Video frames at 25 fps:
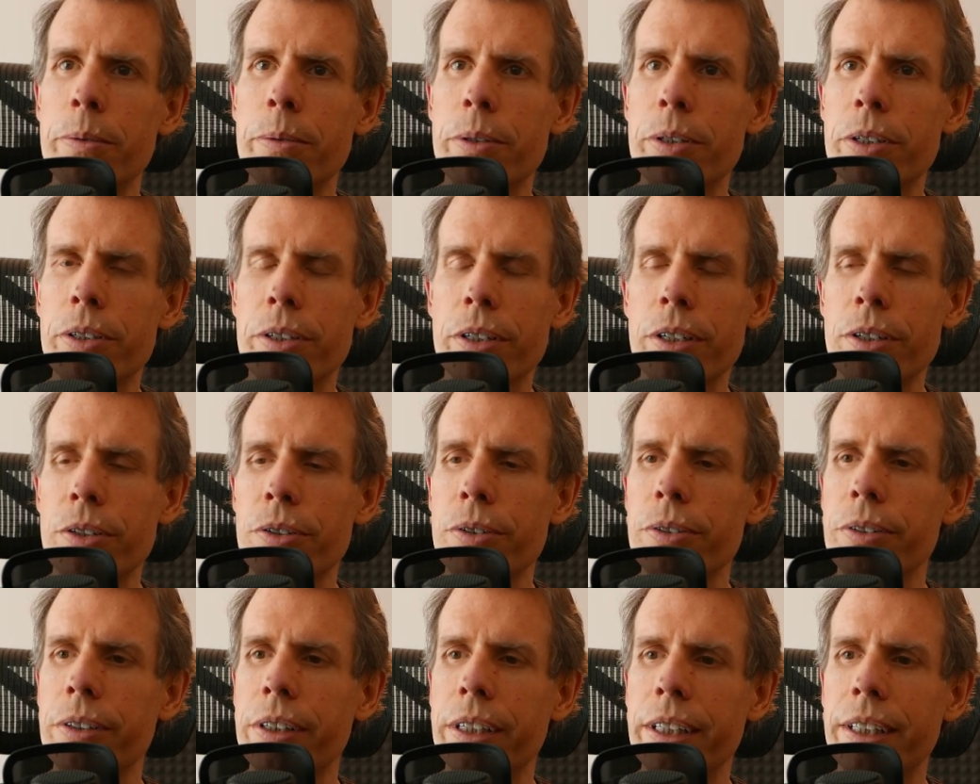We're just
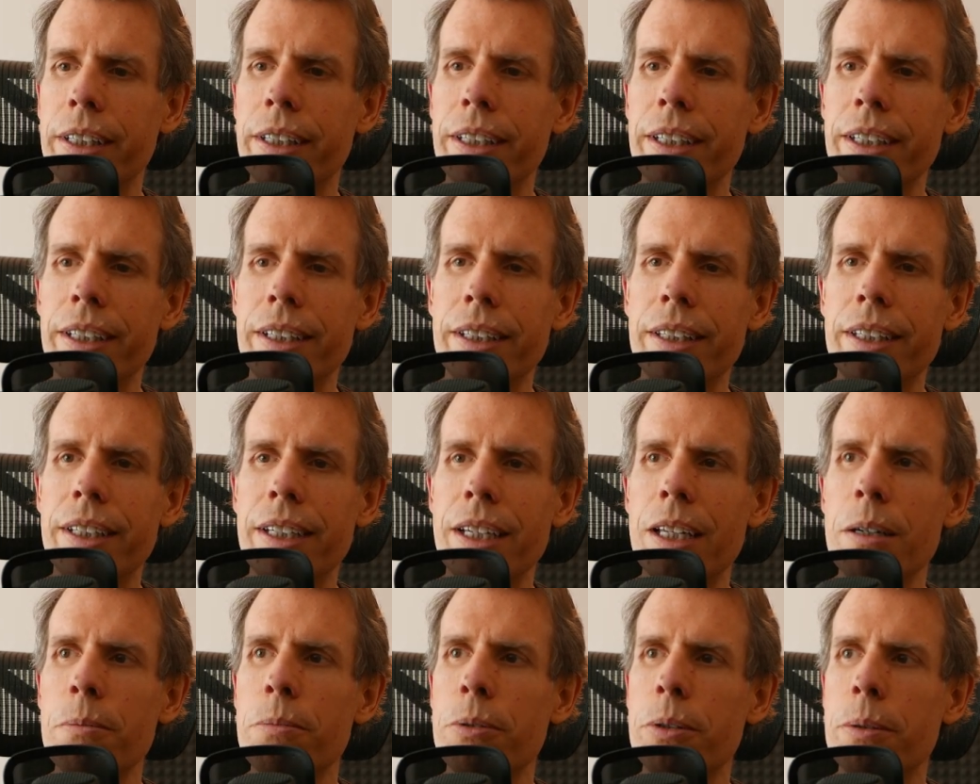controlling
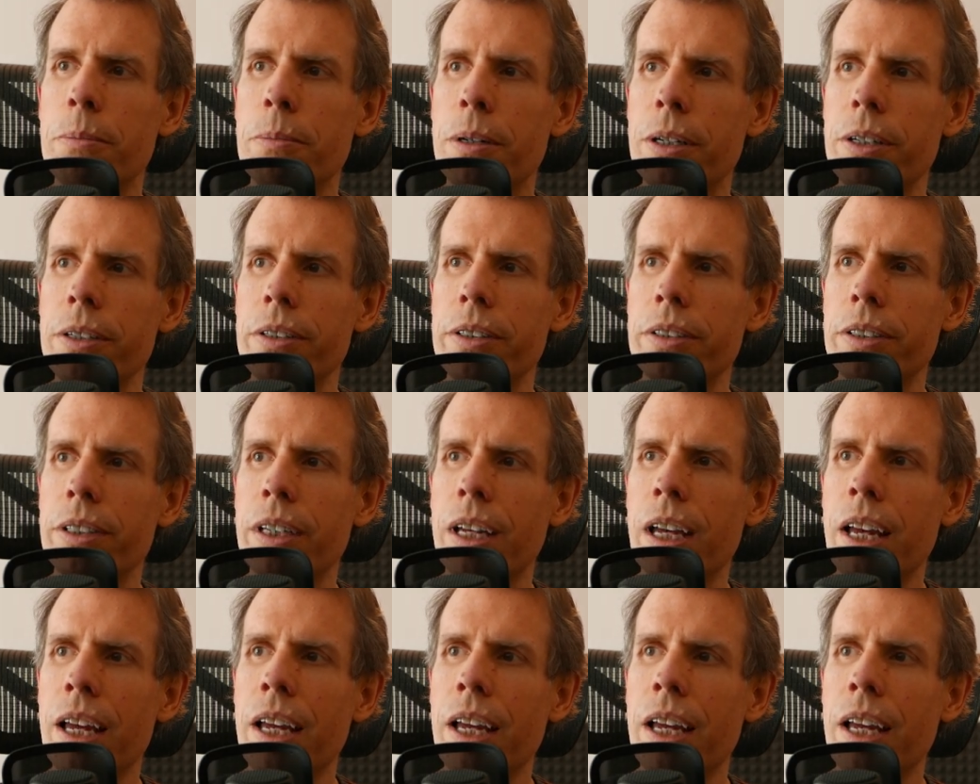the input pulse.